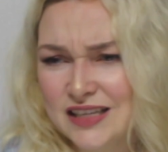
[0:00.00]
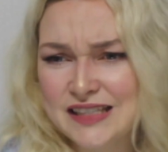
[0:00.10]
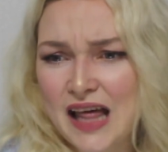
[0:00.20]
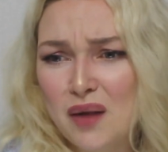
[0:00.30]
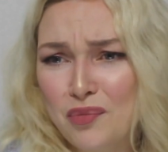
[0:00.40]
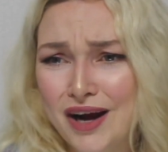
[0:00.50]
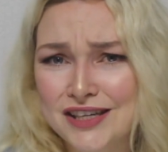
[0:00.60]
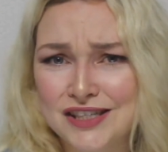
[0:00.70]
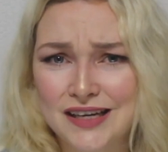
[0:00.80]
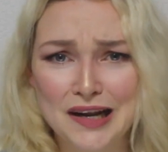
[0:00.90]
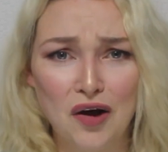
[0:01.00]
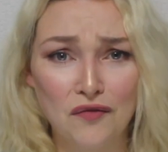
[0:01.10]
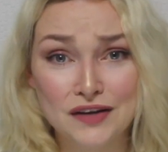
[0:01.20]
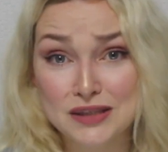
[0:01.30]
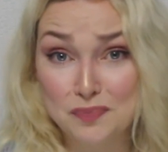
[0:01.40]
of celebration
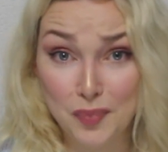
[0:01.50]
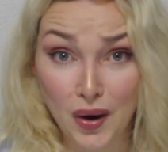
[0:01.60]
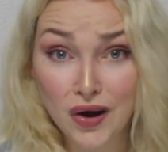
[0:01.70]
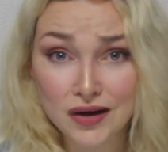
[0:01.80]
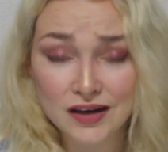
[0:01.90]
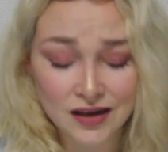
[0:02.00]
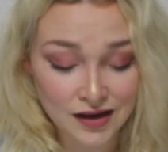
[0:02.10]
of his book.